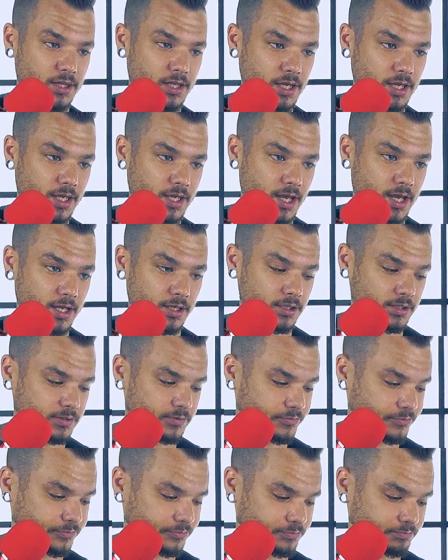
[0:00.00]
kind
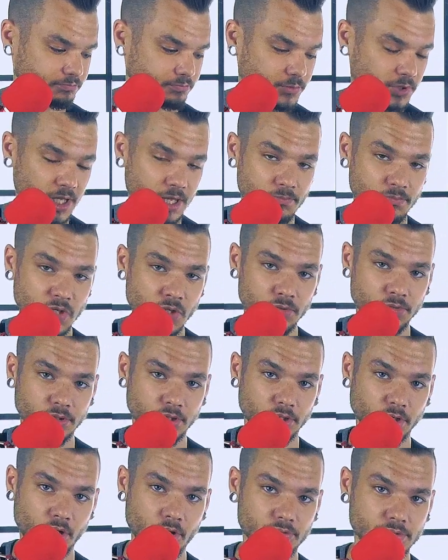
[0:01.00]
of, they mute
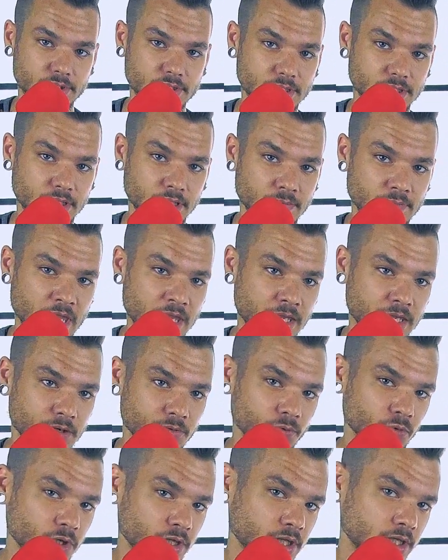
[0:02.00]
your notes and they make it
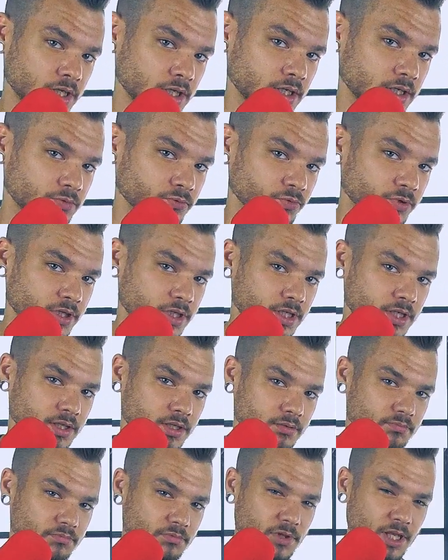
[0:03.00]
really,
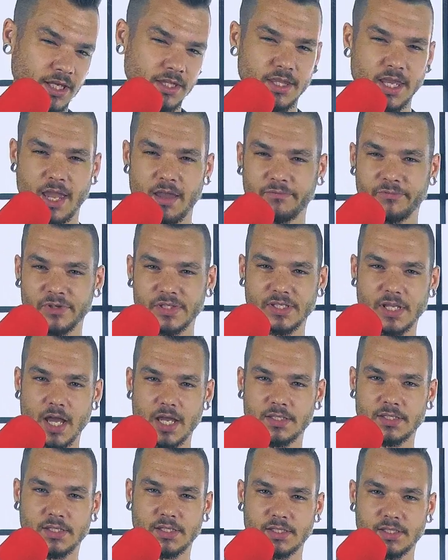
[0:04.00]
really, like they
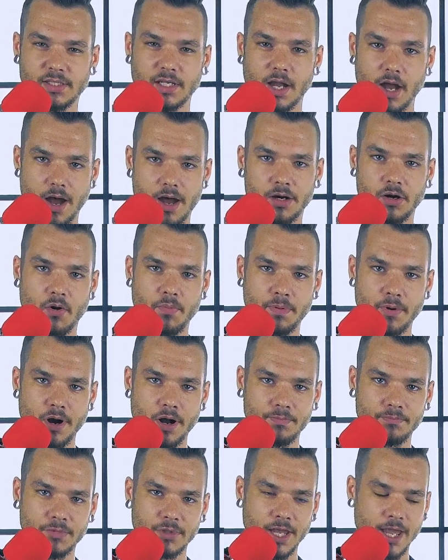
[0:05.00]
emphasize the staccato
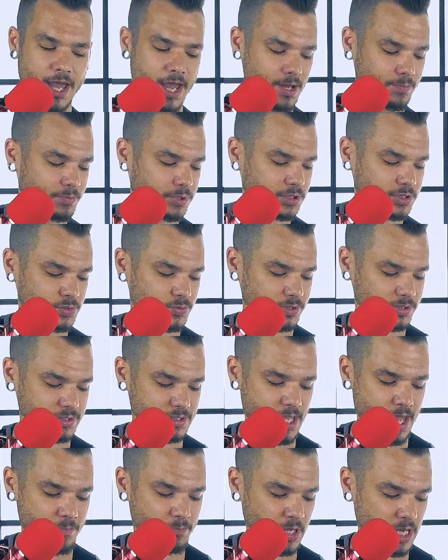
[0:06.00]
problem that happens with
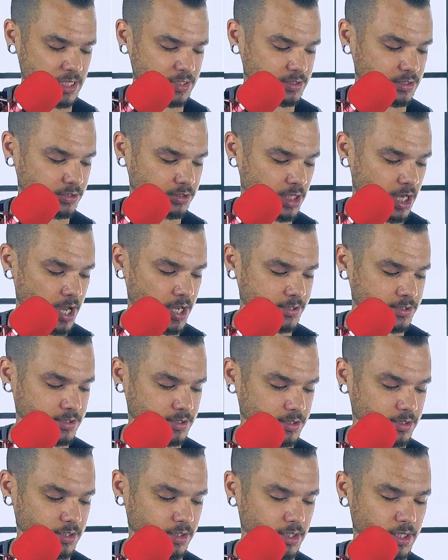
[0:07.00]
slap bass a lot,
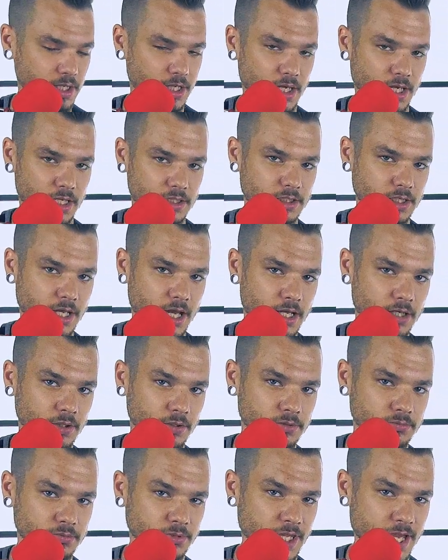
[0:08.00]
and you kind
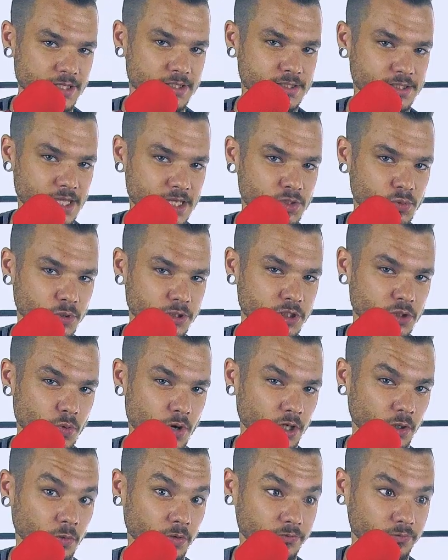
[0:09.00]
of, that's what you
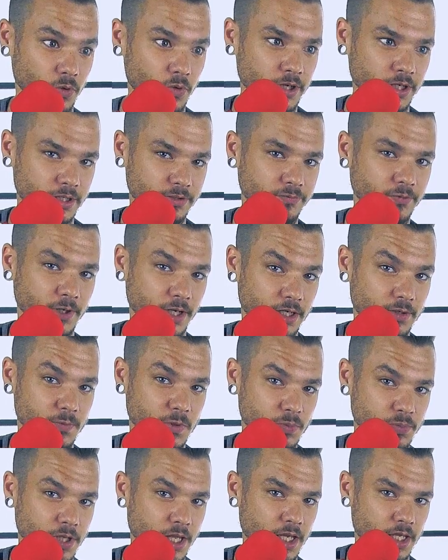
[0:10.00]
want to avoid if you're going to
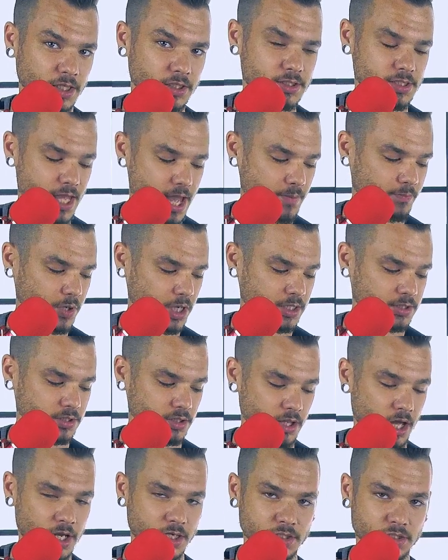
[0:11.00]
be playing slap bass a
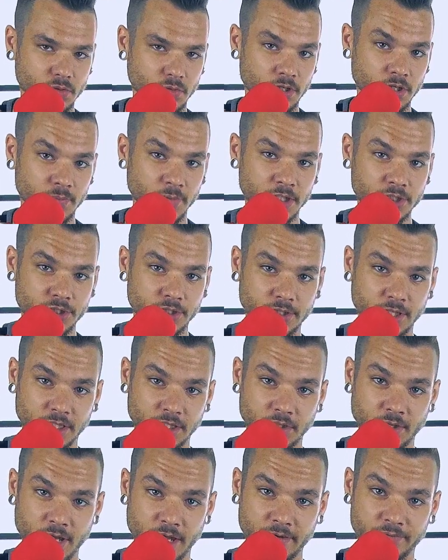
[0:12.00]
lot, is you want to make sure that
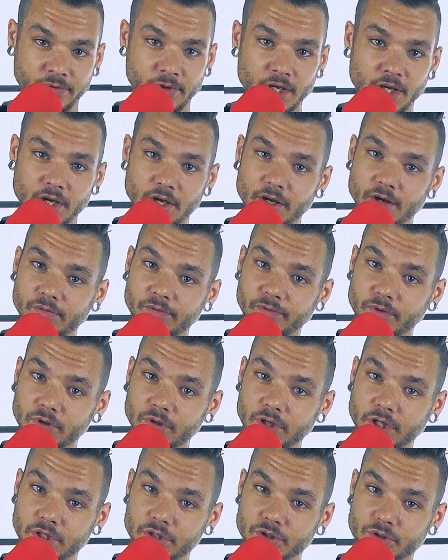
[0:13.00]
you have
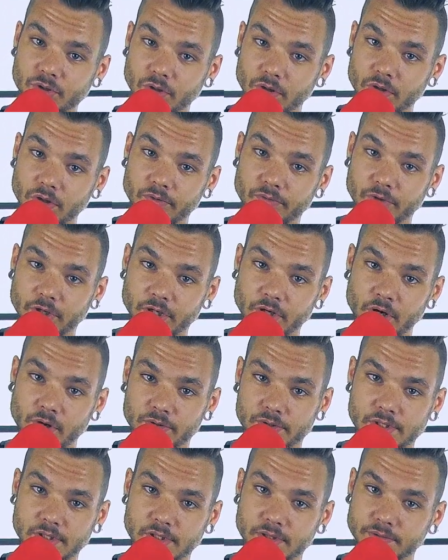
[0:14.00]
full control over your
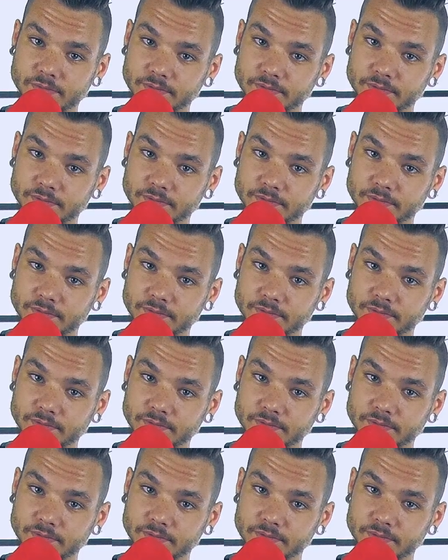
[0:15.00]
notes.